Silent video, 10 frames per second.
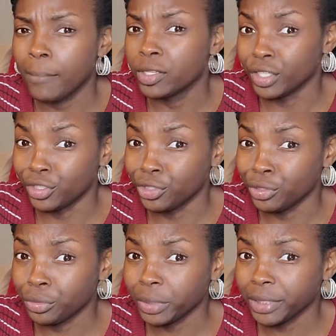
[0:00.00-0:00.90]
Did you
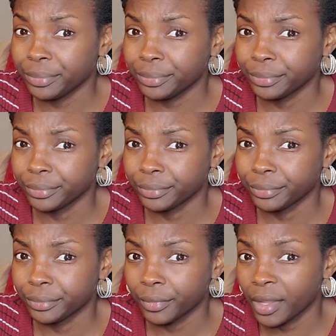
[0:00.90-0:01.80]
do it?
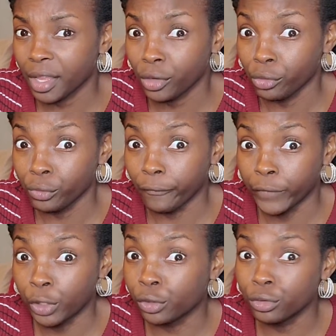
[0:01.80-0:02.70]
Do you
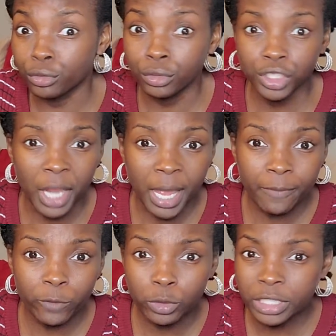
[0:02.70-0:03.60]
feel shameful,